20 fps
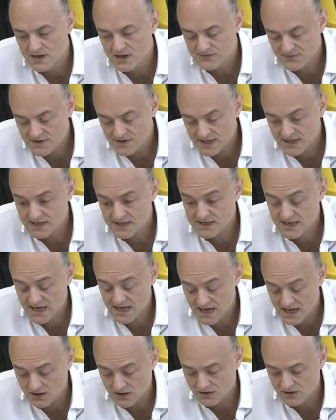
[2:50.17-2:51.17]
far as I can
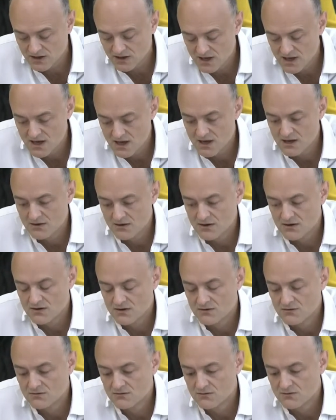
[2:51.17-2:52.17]
tell,
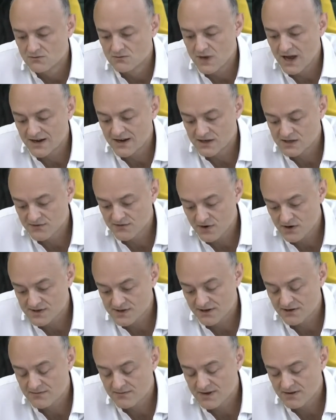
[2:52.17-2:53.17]
and as far as
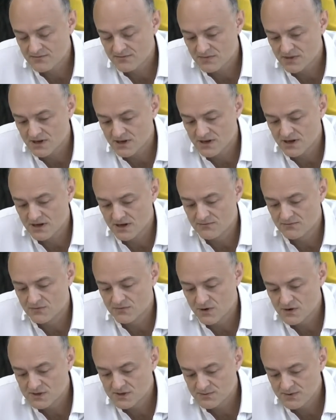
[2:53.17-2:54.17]
I remember,
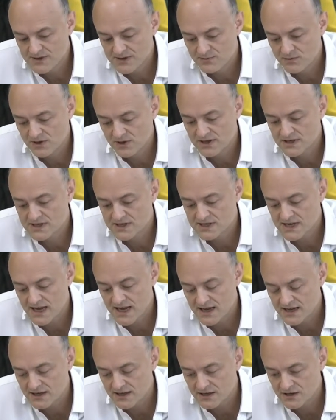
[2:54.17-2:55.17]
most people in
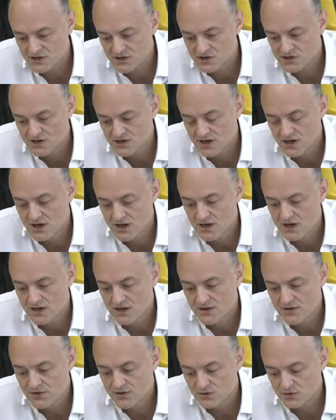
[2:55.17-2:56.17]
SAGE
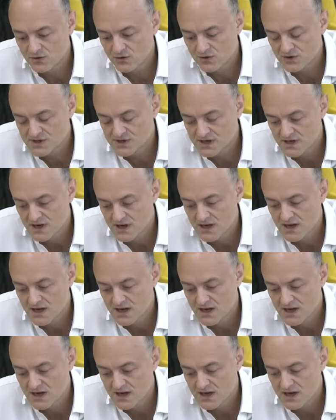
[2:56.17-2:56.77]
thought,